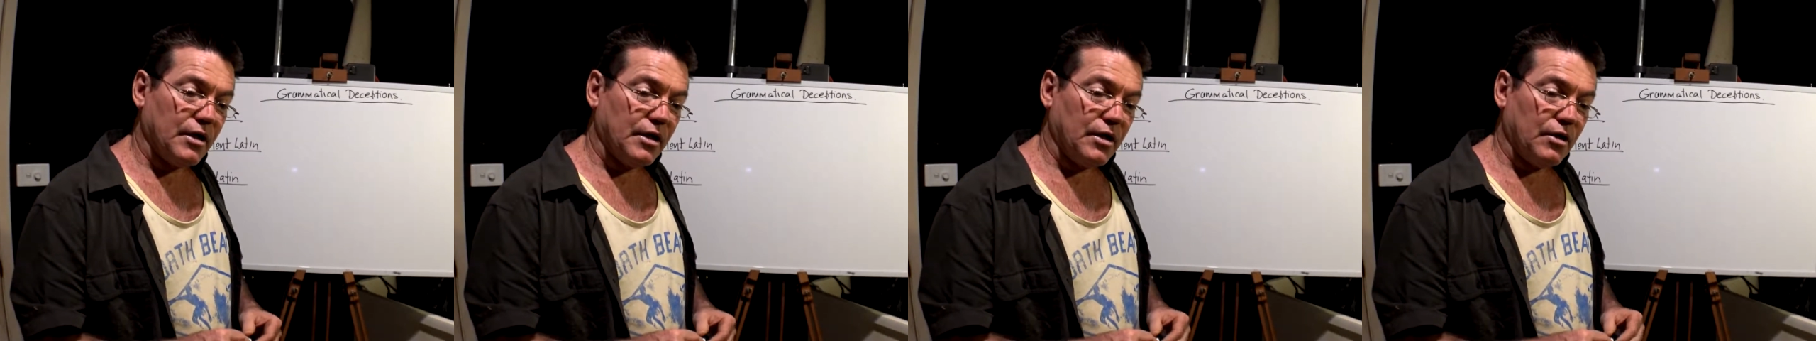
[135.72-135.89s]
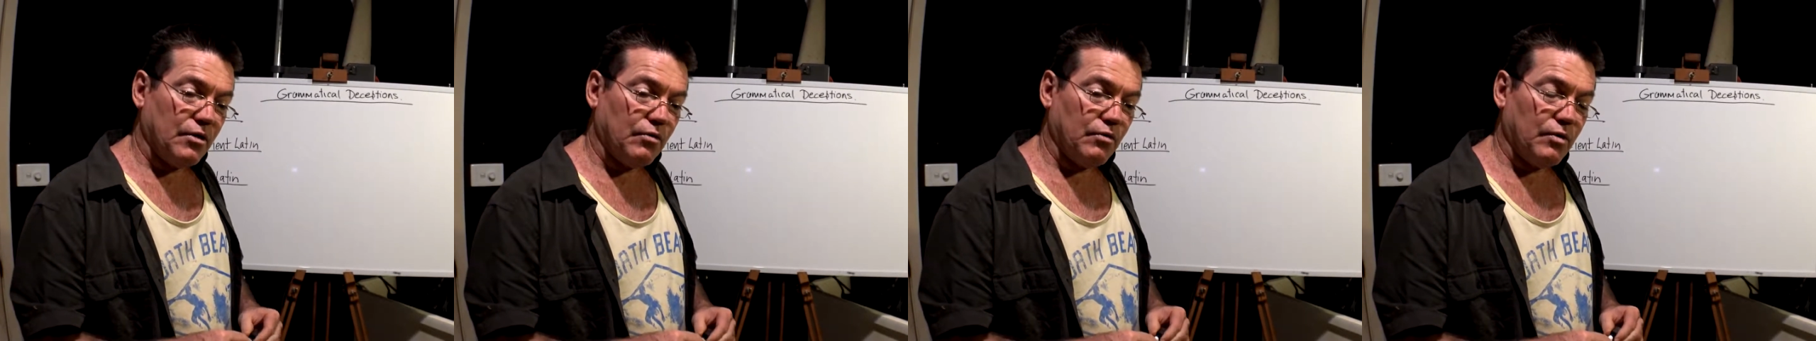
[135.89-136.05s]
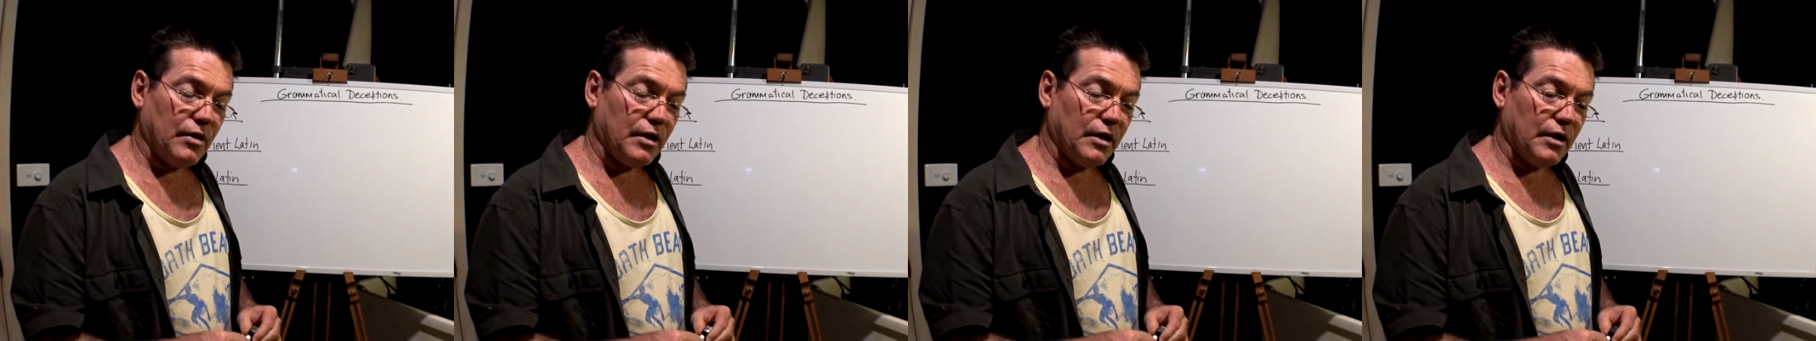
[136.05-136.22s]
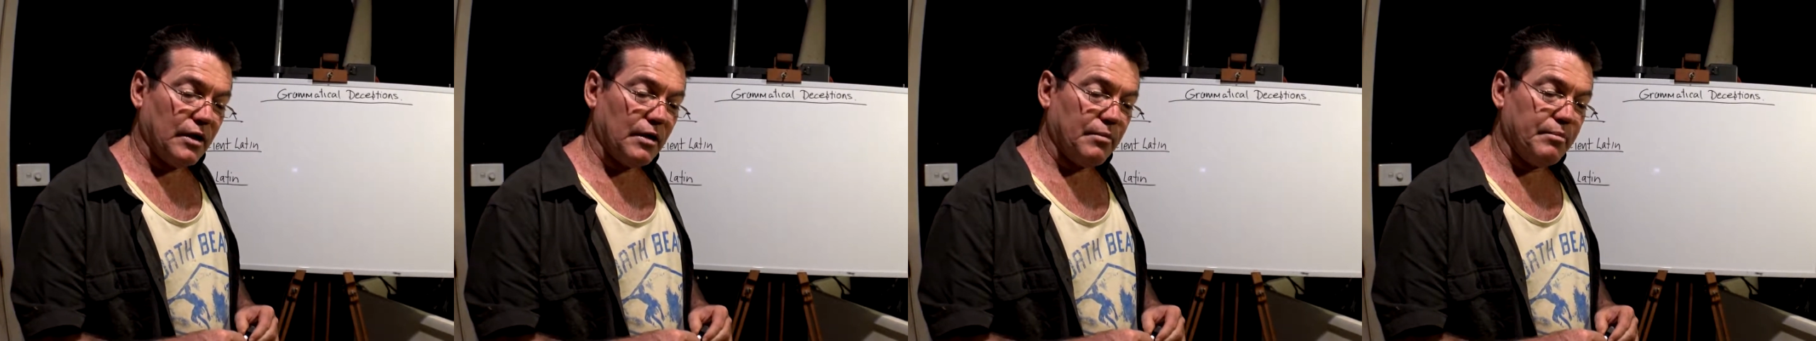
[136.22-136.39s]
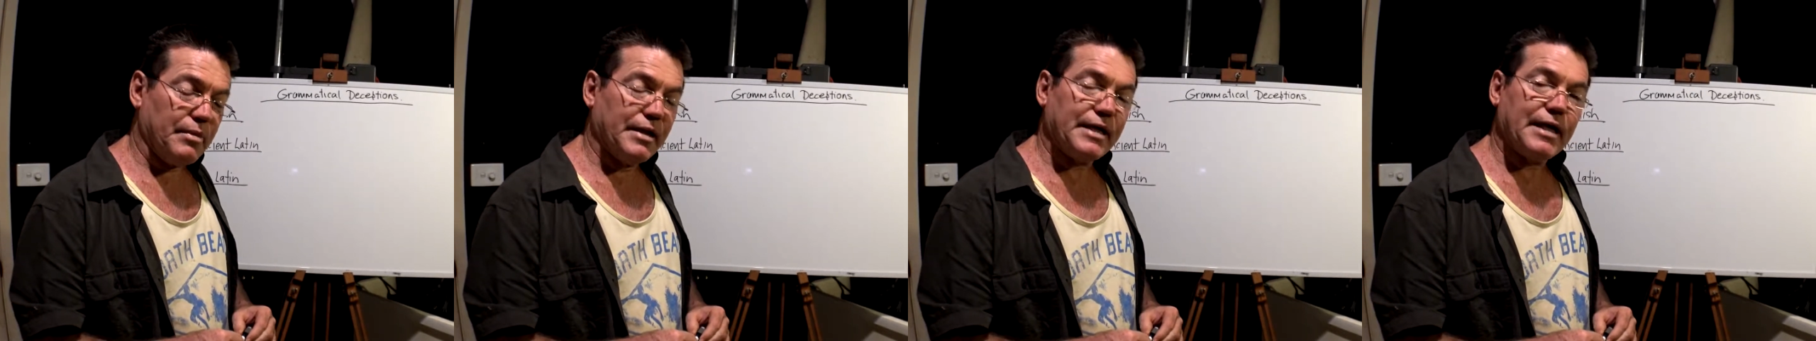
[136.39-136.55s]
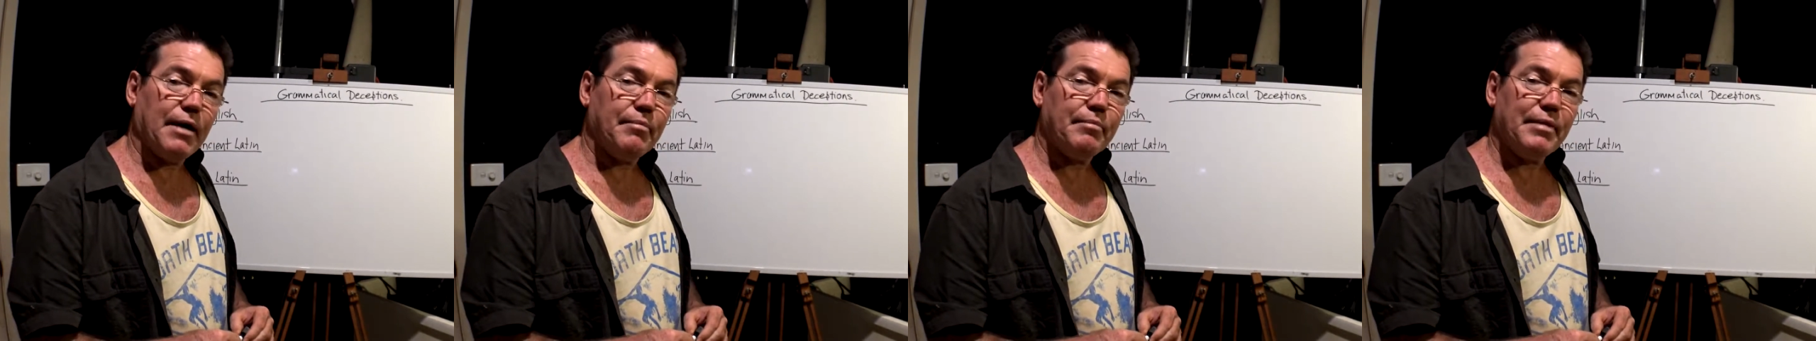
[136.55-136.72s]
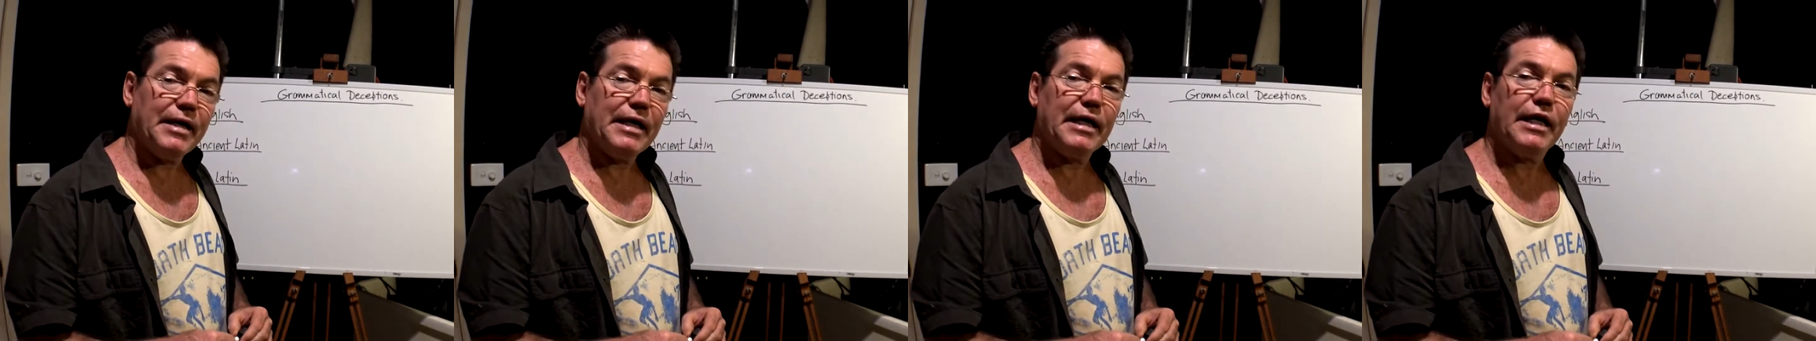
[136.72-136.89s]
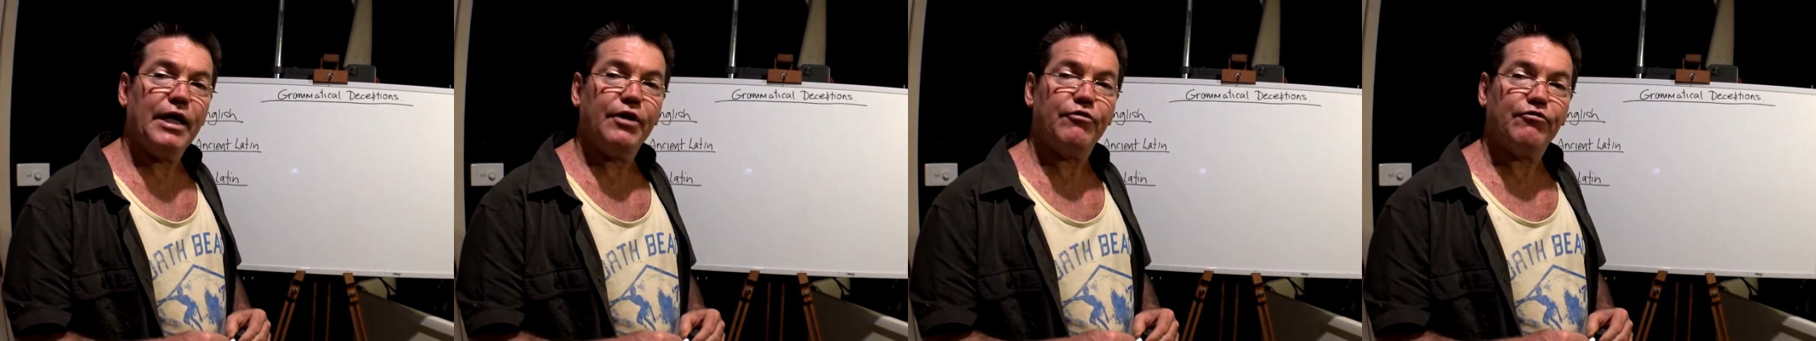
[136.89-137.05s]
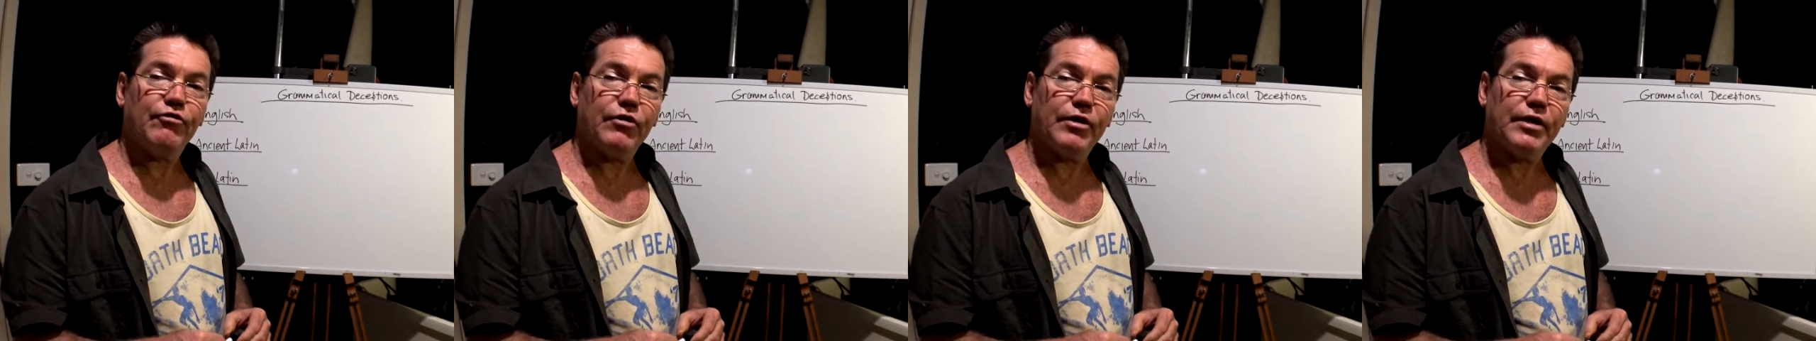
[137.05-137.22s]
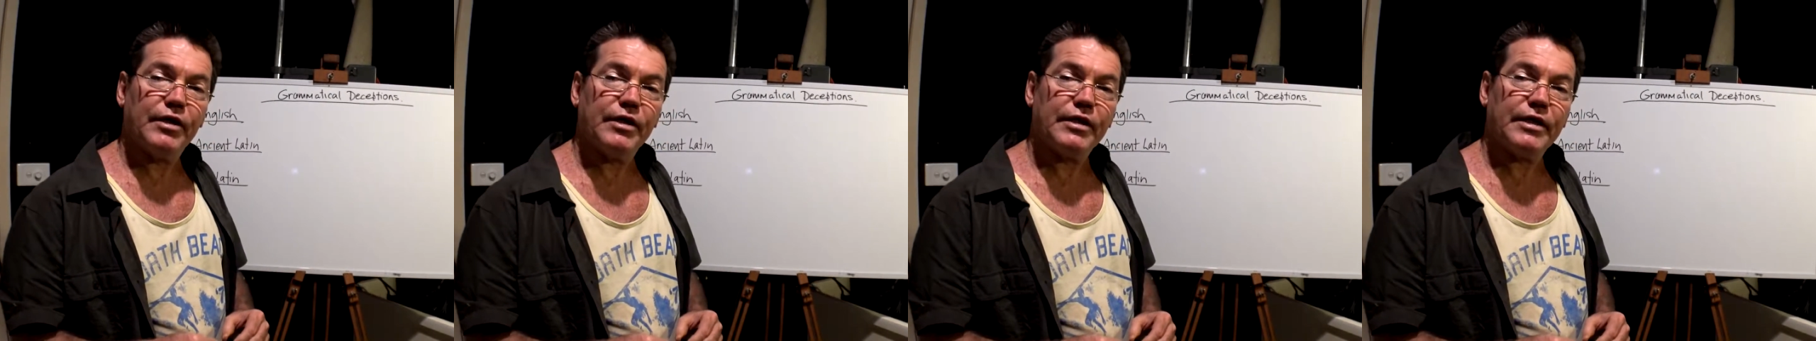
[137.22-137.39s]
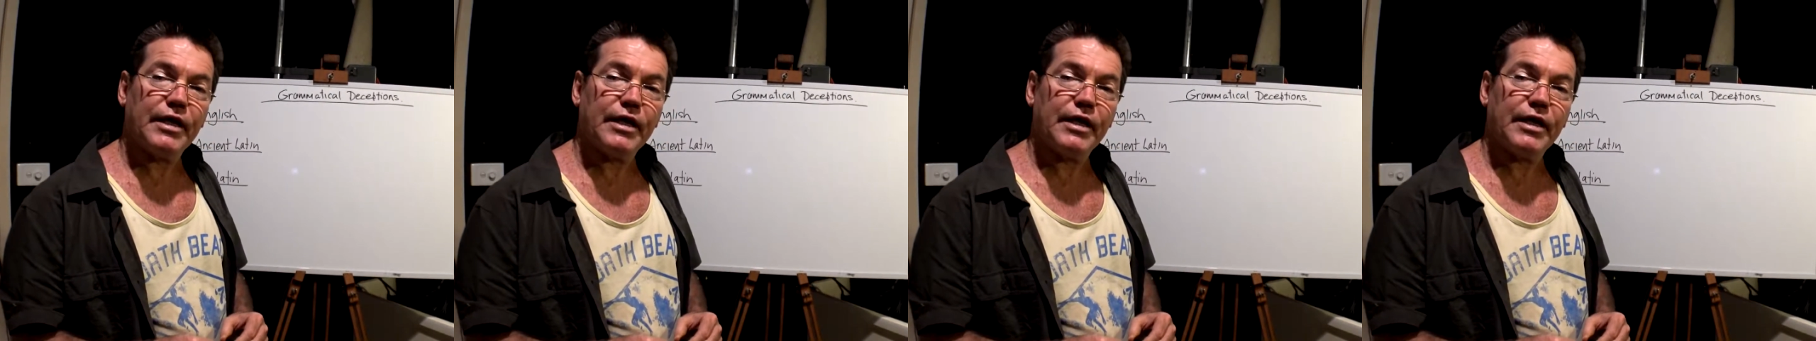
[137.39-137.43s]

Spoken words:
will become illiterate.